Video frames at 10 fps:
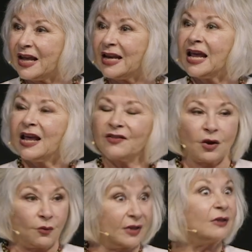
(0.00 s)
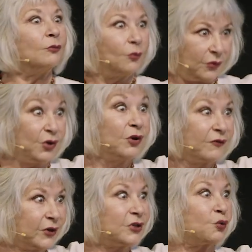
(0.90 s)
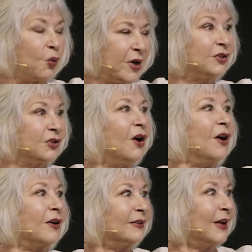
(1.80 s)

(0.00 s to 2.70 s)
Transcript: that their universe, one song.